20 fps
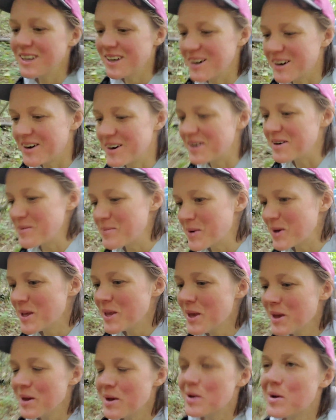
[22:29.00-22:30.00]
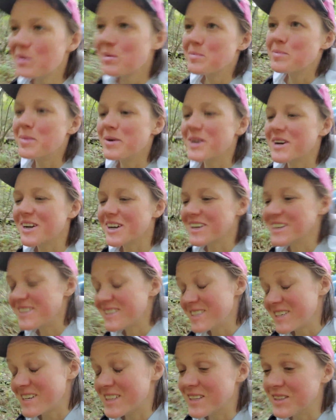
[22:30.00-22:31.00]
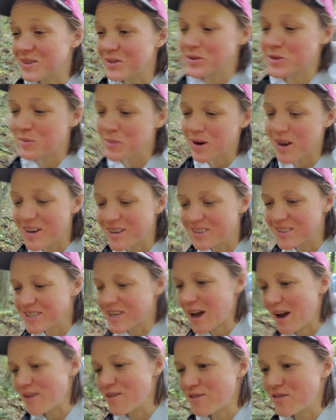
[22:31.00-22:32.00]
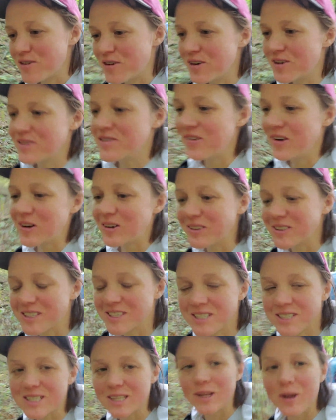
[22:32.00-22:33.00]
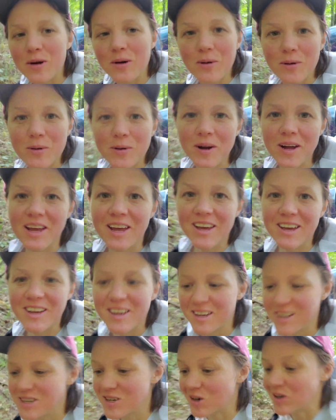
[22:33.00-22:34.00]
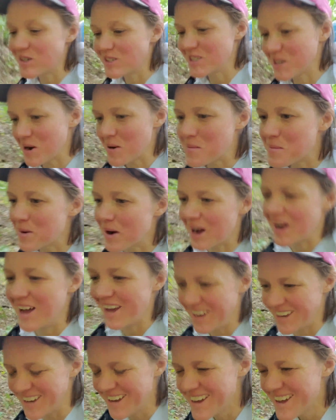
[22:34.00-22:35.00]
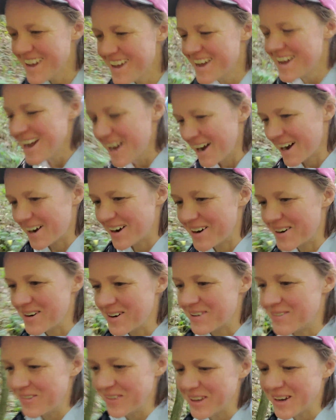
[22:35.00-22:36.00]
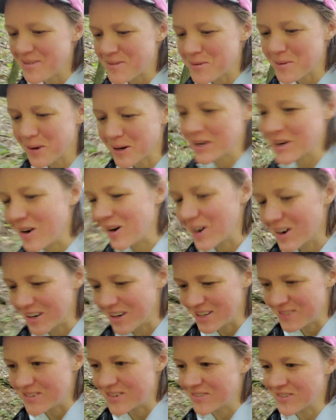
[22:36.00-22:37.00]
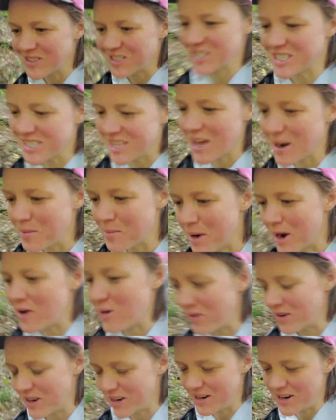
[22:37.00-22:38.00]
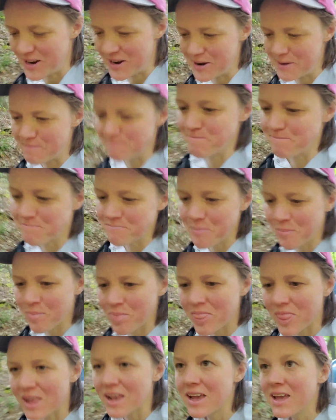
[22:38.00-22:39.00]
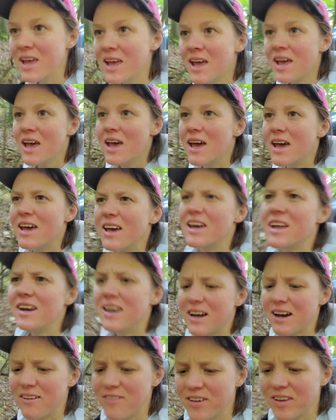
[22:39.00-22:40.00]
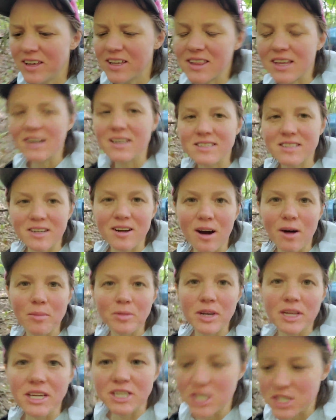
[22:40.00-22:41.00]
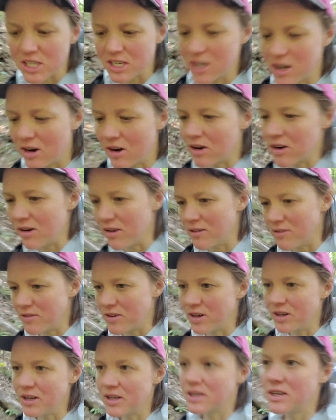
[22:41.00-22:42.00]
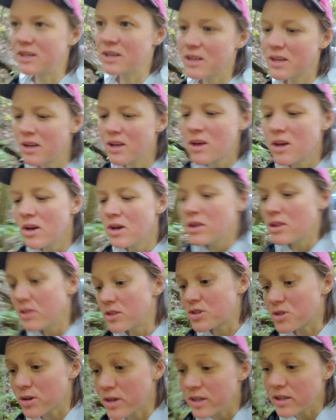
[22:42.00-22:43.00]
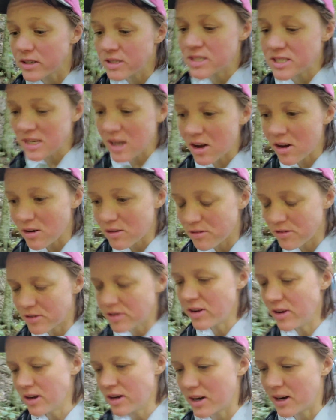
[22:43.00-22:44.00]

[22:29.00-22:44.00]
but I can say that those miles have felt slow and hard to come by. I feel like I've been working hard even for just that amount, and I feel like that is a combination of the trail itself